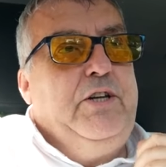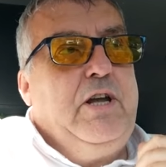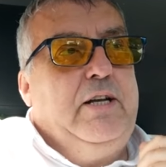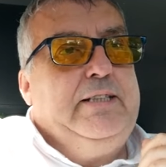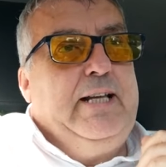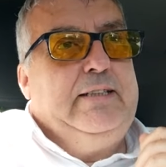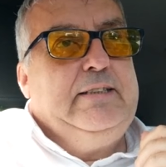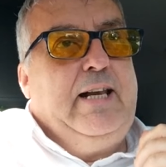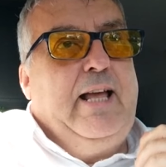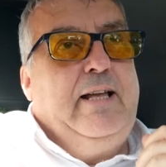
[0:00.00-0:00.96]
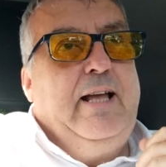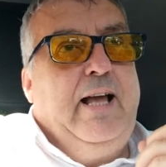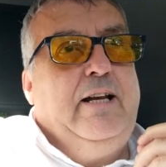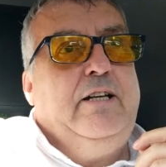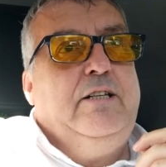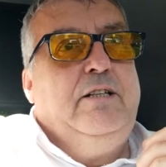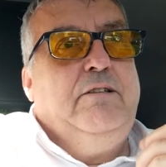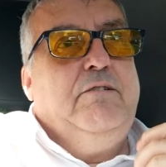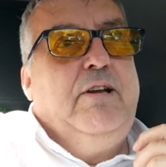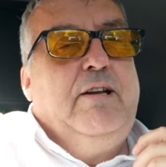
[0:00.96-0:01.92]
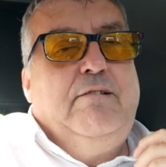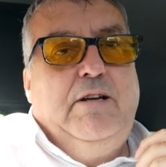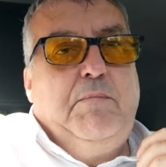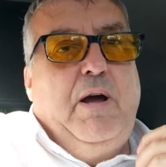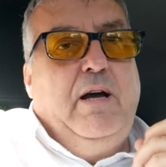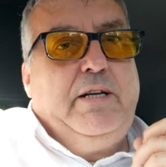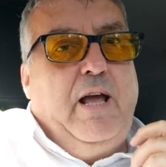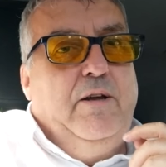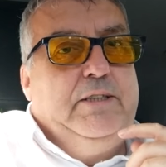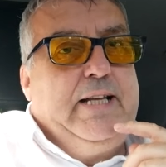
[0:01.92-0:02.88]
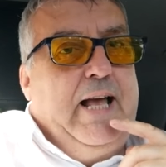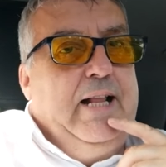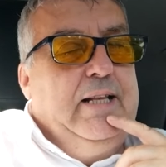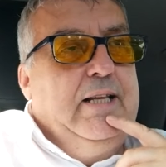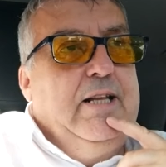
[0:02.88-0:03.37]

You've got the Tesla at the Ramada Hotel,